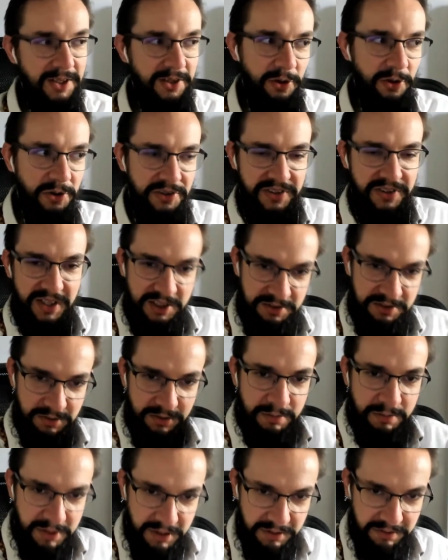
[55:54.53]
or things from
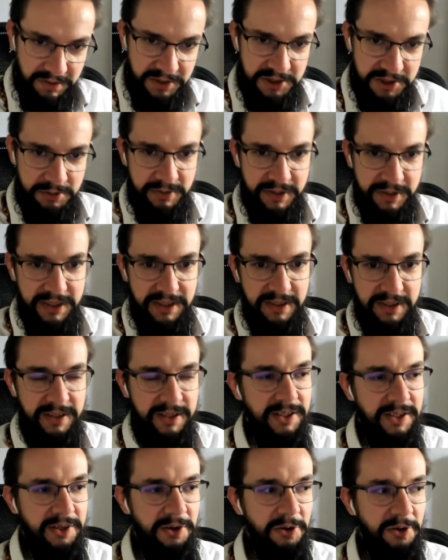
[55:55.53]
the previous week,
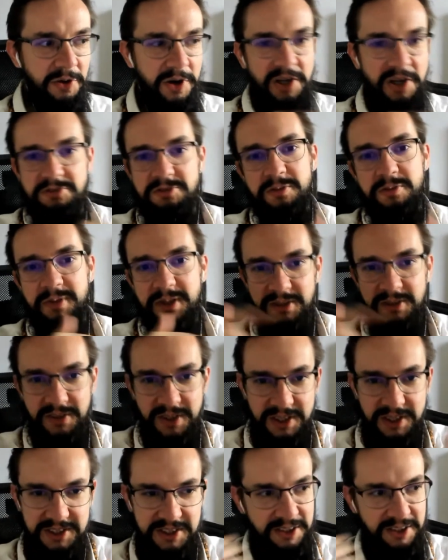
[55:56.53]
or God forbid,
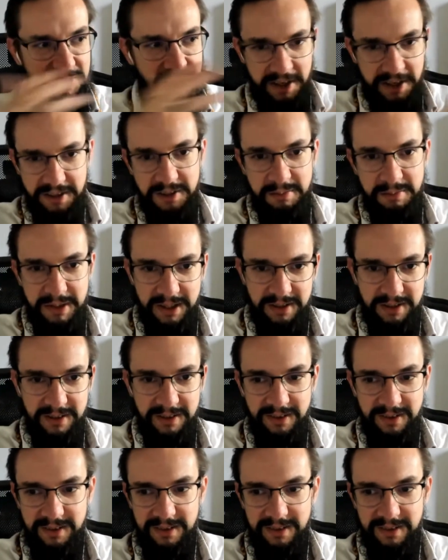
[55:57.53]
things that are not in the
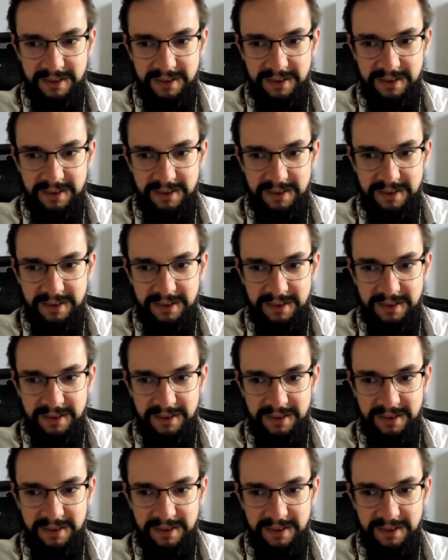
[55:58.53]
backlog, if
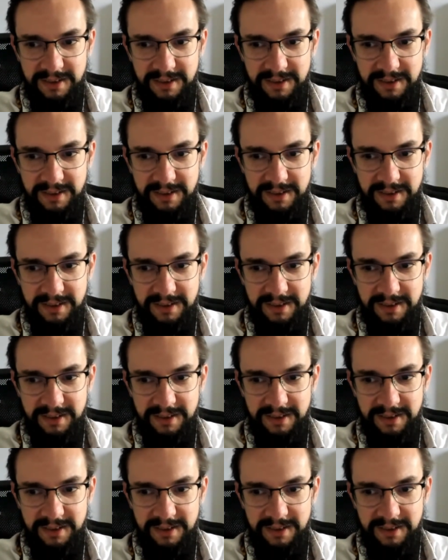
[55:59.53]
that's happening, alert